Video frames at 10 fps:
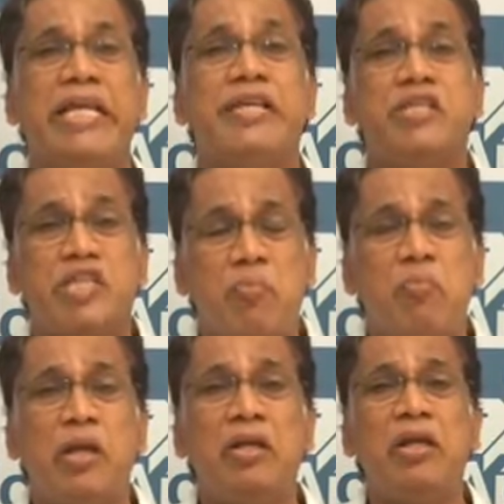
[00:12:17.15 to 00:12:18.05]
If
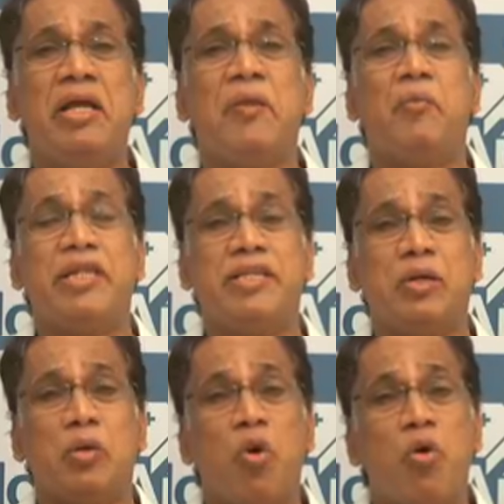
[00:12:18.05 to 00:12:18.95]
someone with
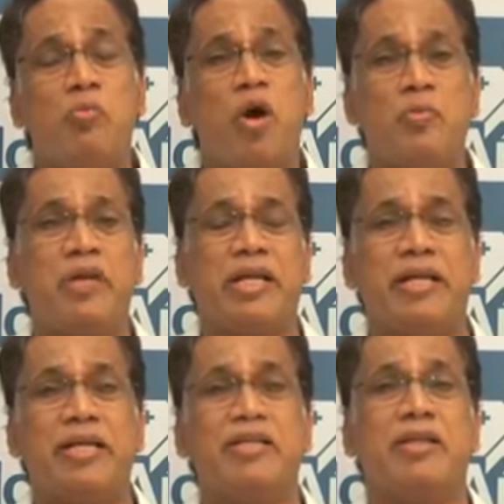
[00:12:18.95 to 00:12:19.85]
a comorbid
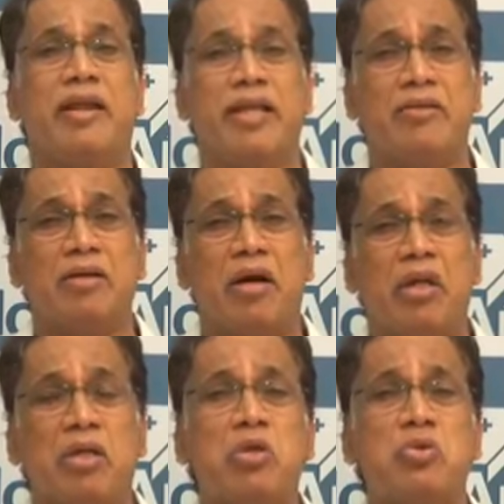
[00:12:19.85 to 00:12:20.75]
condition like
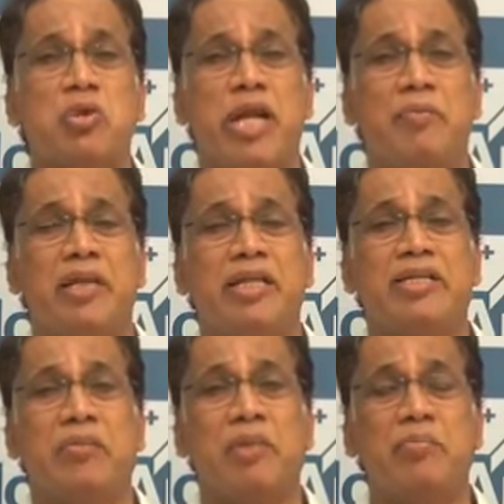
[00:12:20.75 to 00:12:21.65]
uncontrolled
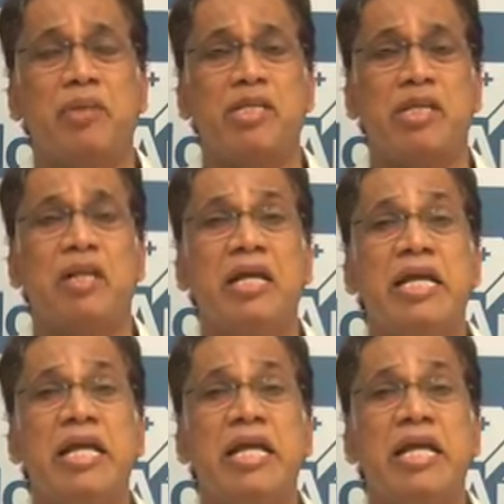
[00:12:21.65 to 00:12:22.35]
diabetes or blood pressure